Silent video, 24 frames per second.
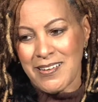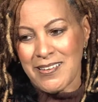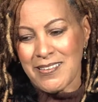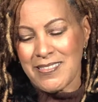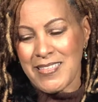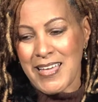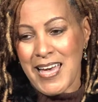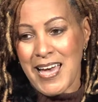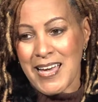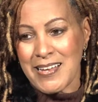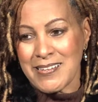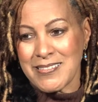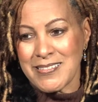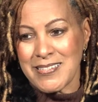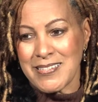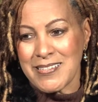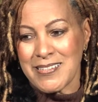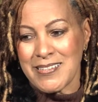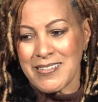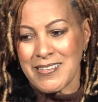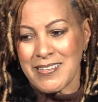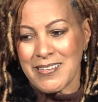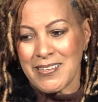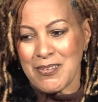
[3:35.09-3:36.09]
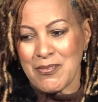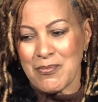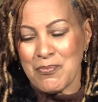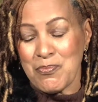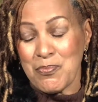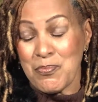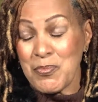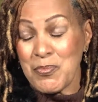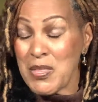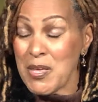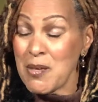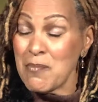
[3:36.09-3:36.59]
that
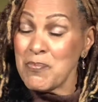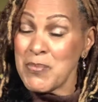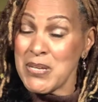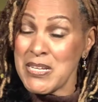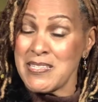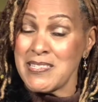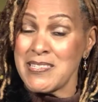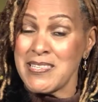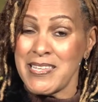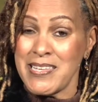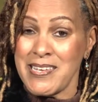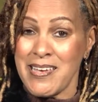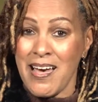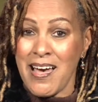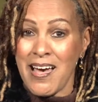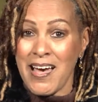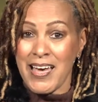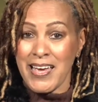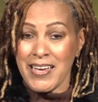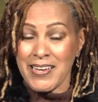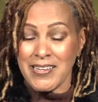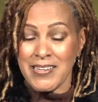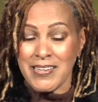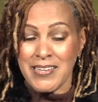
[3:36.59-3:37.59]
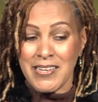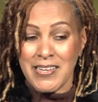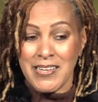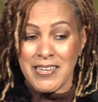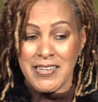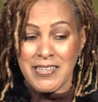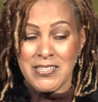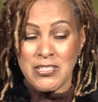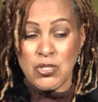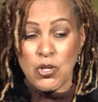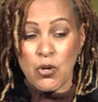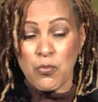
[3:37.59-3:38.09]
then meets the eye,
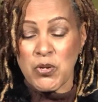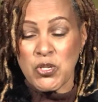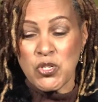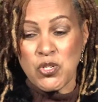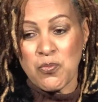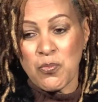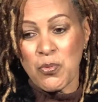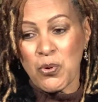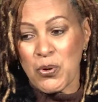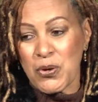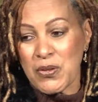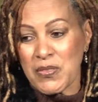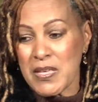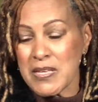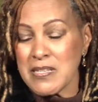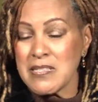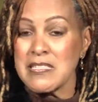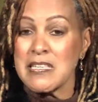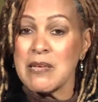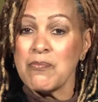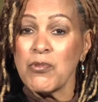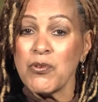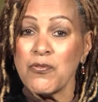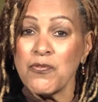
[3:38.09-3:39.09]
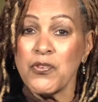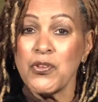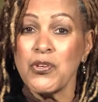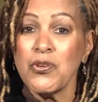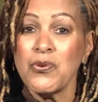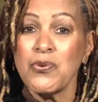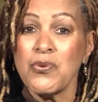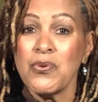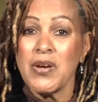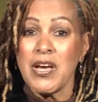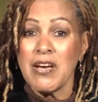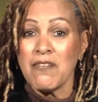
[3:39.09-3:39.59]
so much more than some of
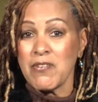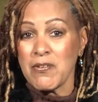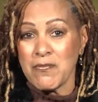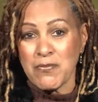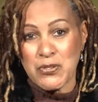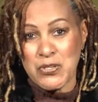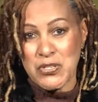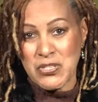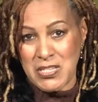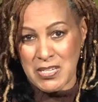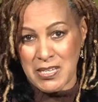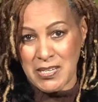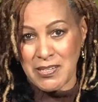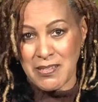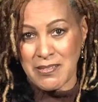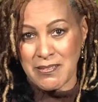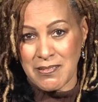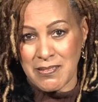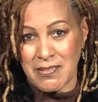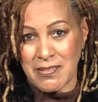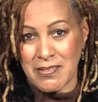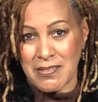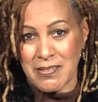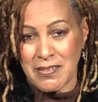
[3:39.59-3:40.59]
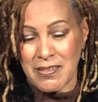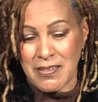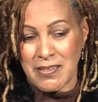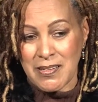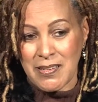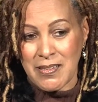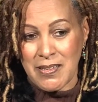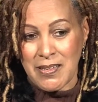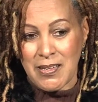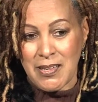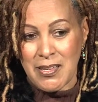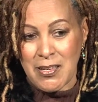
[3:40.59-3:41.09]
you have ever seen.
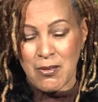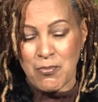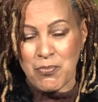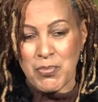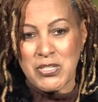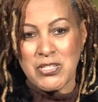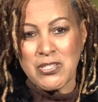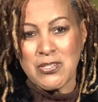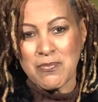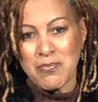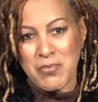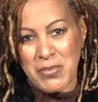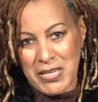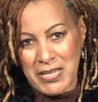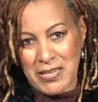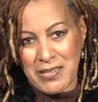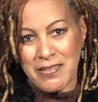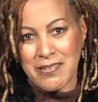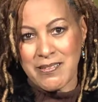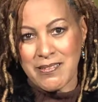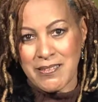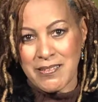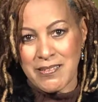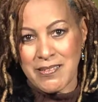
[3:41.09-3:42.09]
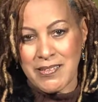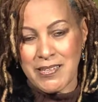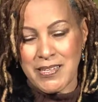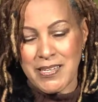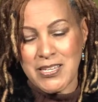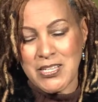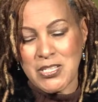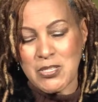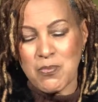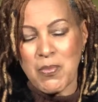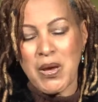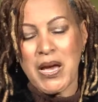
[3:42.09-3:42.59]
But to me,
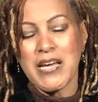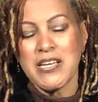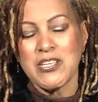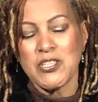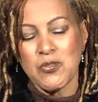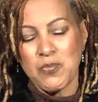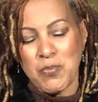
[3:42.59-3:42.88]
he's my